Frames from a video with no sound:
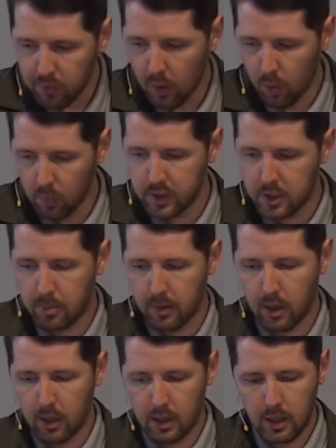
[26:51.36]
the Holy
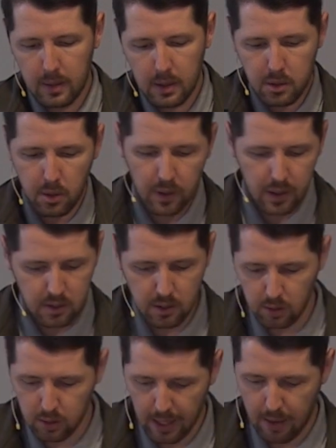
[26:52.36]
Spirit. And these are things to
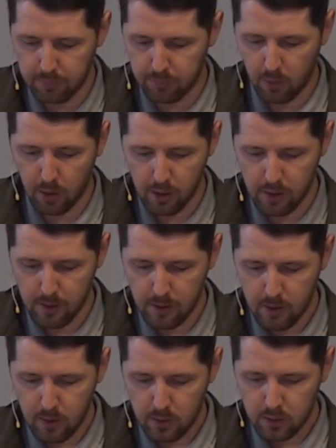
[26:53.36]
look out for,
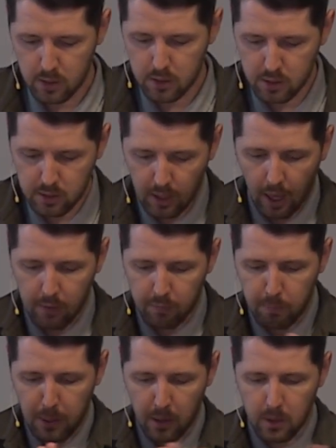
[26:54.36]
to just kind of
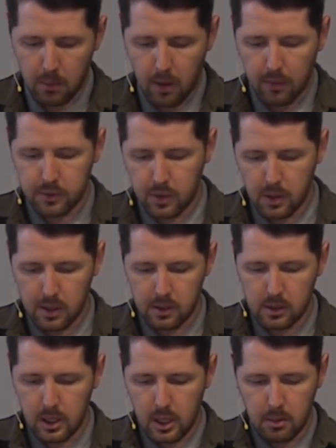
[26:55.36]
pair them off so you can
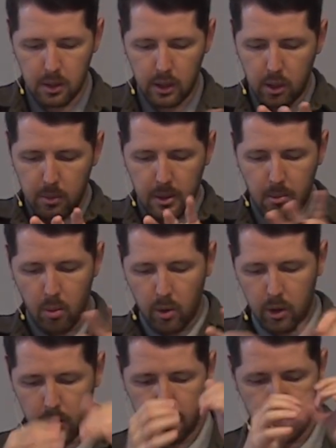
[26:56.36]
see them a little bit
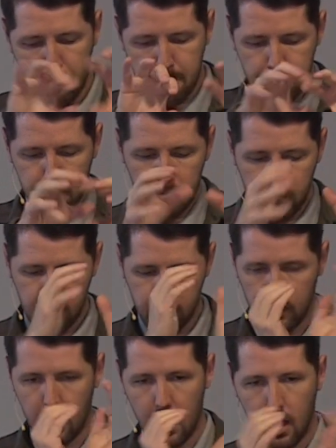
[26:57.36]
more
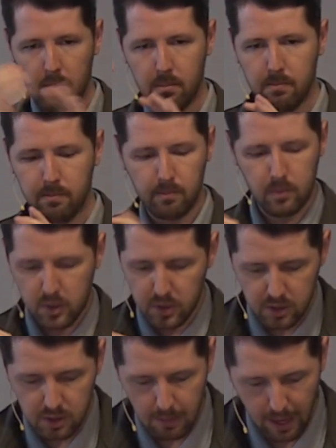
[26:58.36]
um,
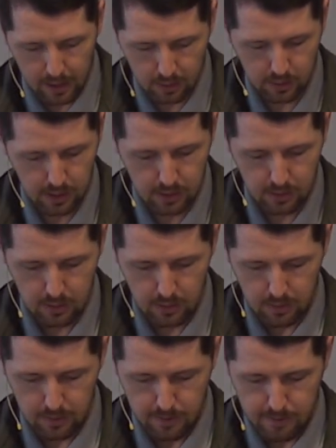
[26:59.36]
systematically.
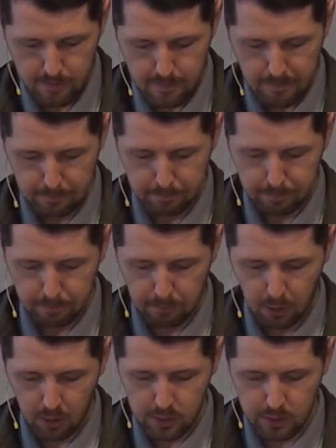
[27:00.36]

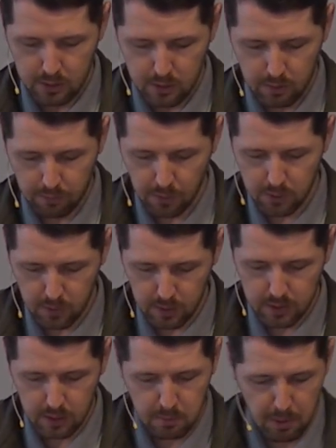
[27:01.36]
It says the first one
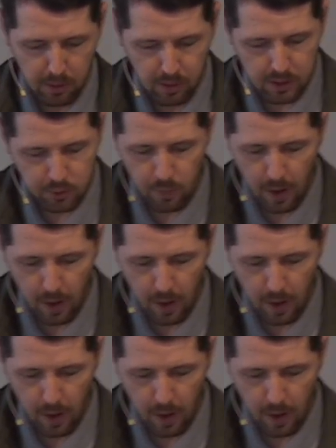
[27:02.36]
says bitterness,